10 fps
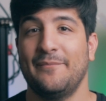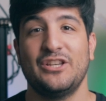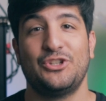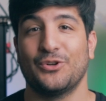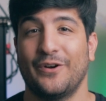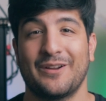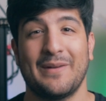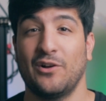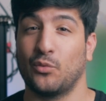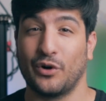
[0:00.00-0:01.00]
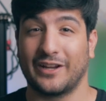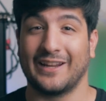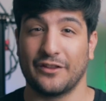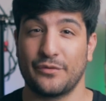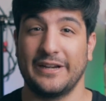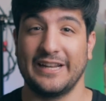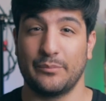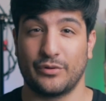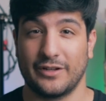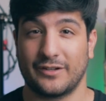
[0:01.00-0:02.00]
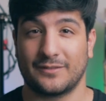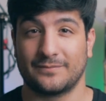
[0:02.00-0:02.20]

I'm enjoying my working 3D printer.